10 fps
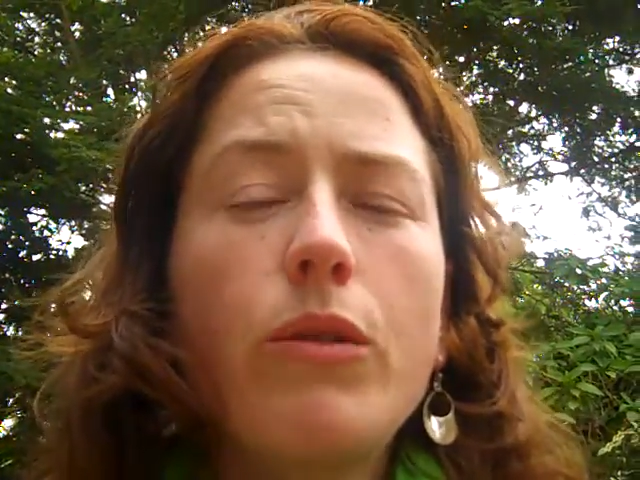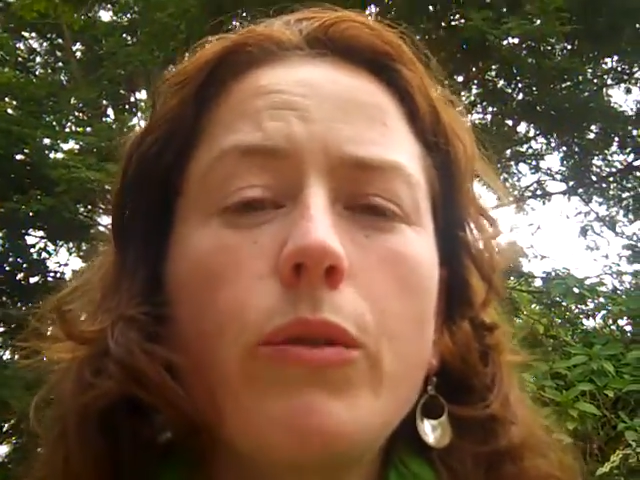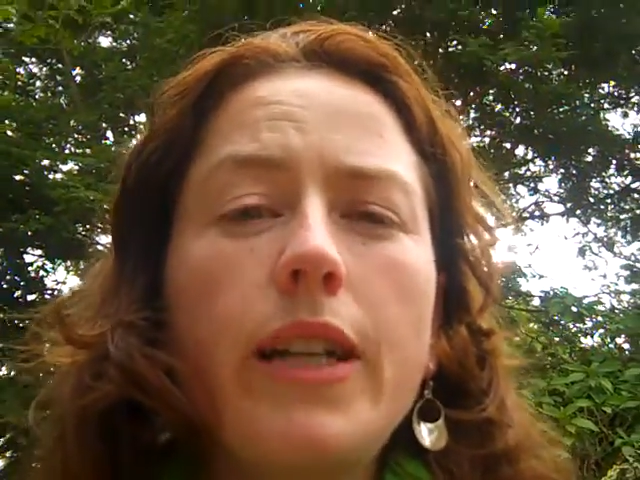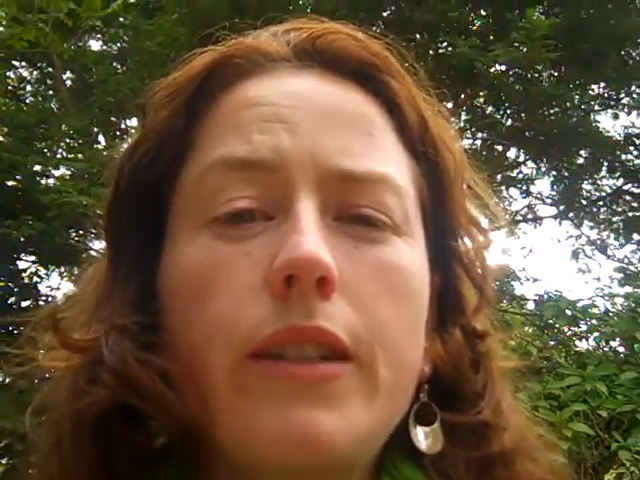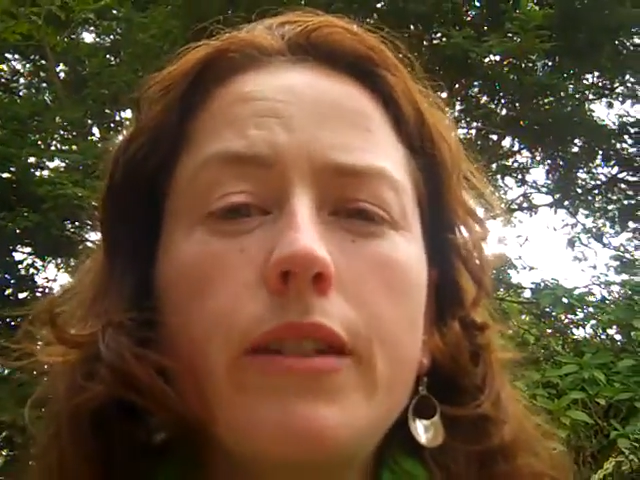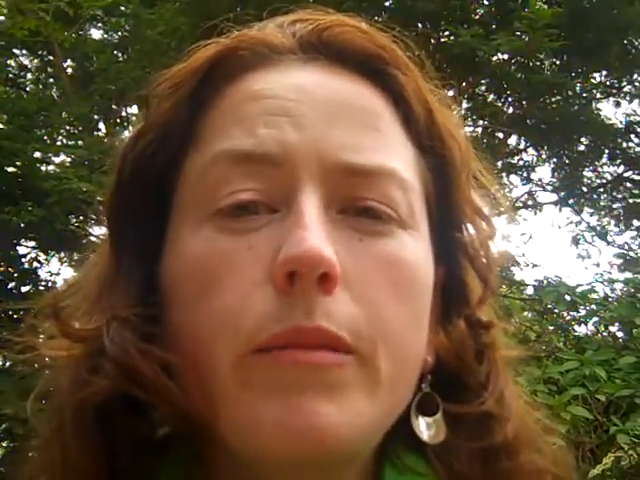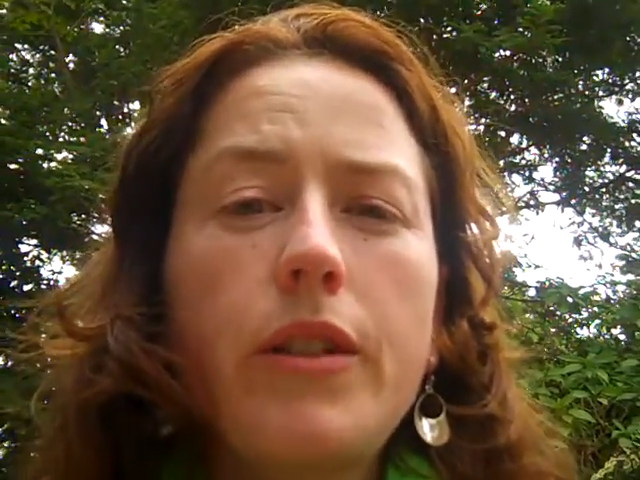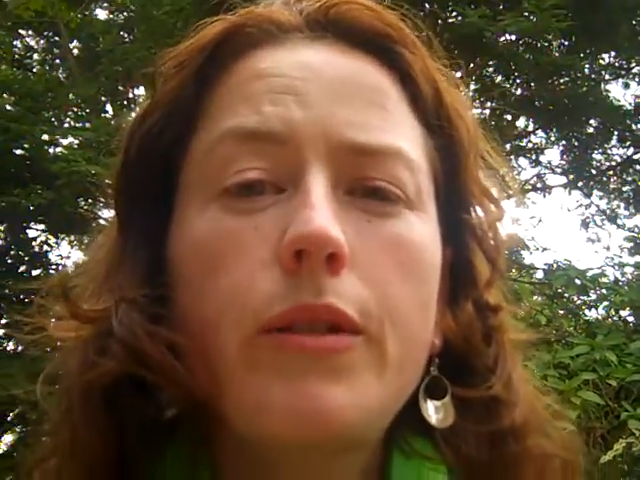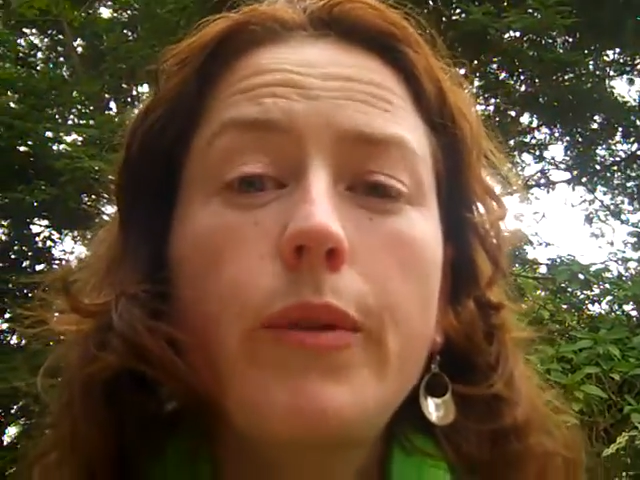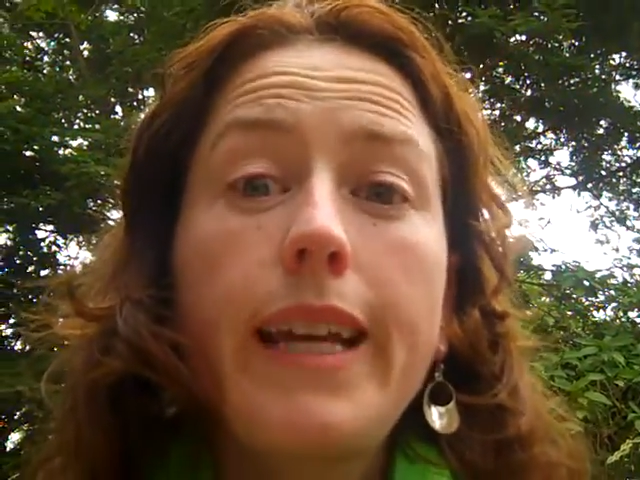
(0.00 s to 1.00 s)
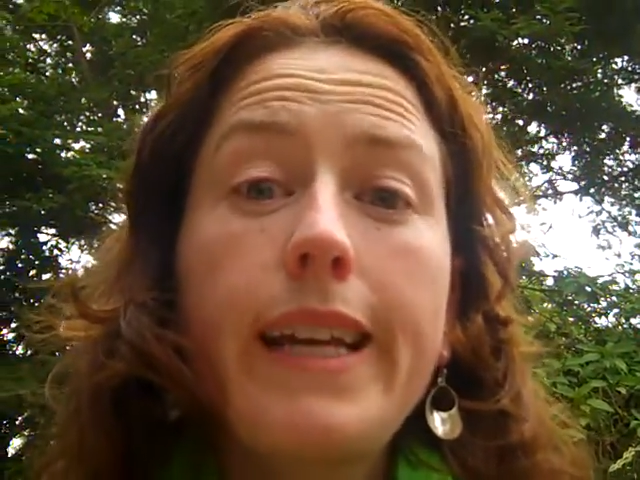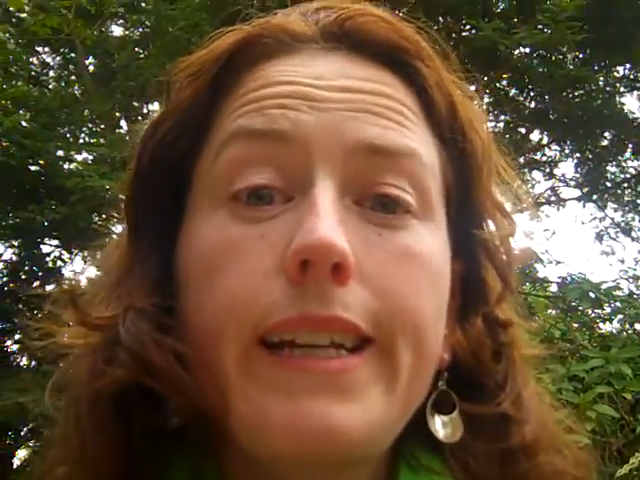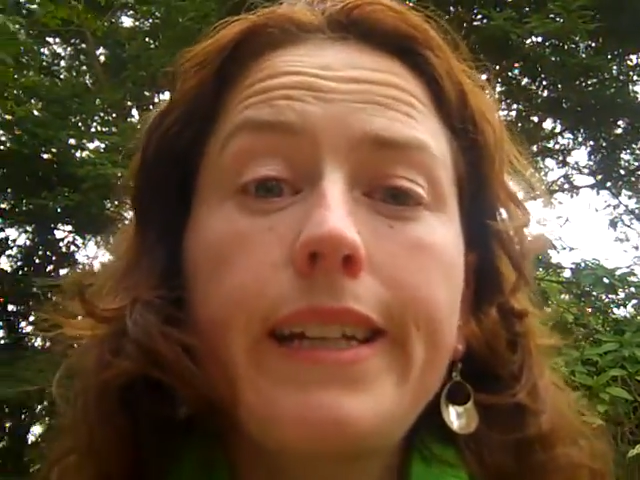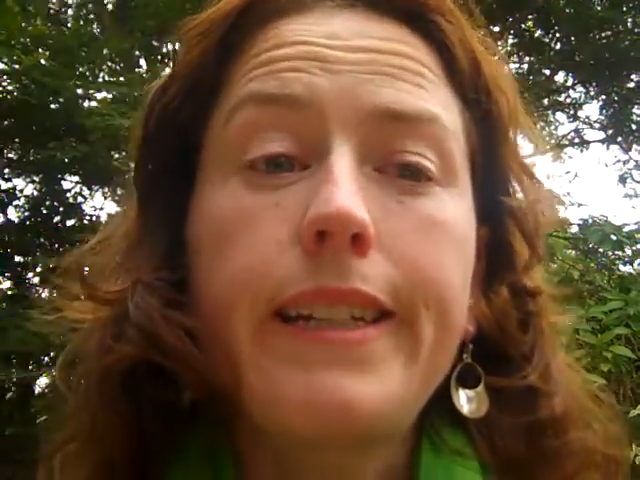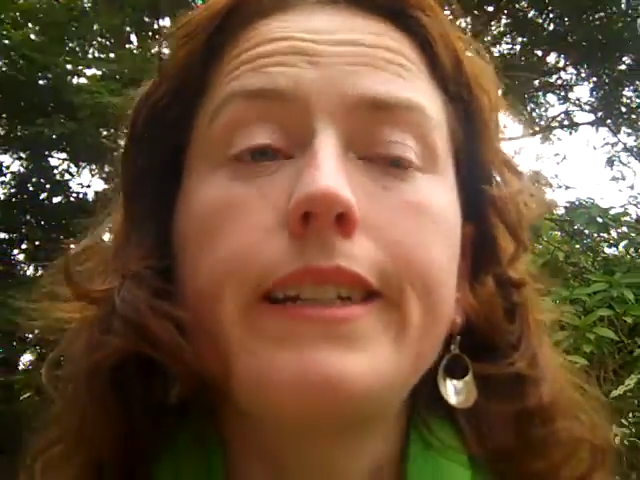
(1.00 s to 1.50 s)
Rwanda as much as we
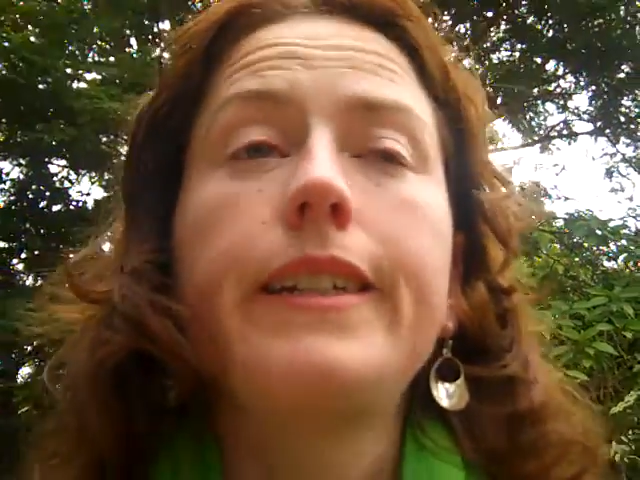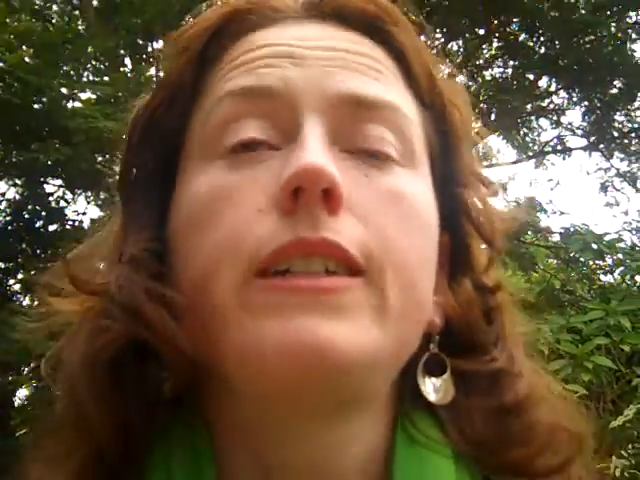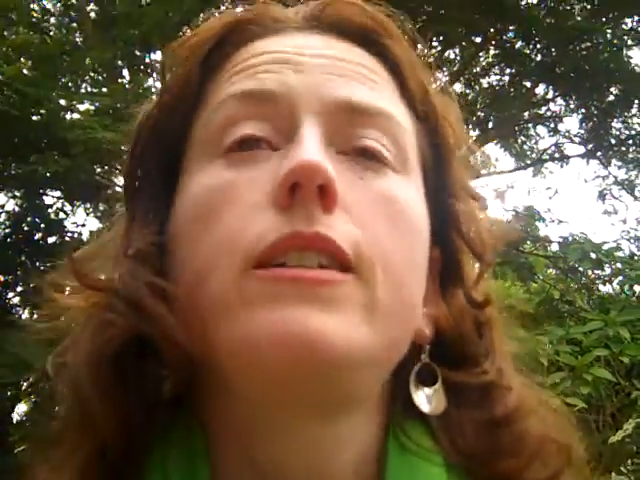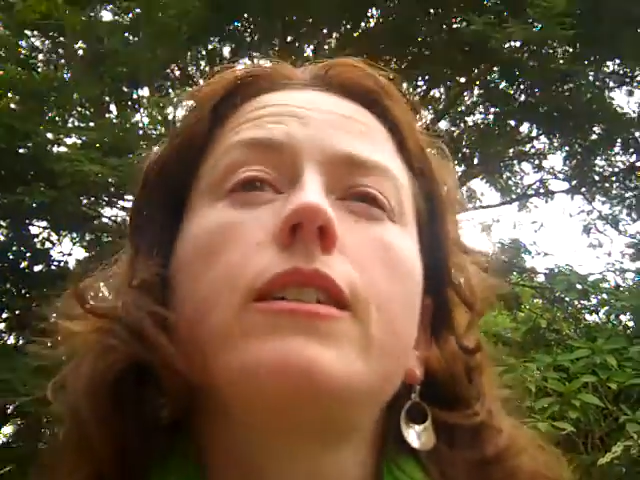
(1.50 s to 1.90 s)
can.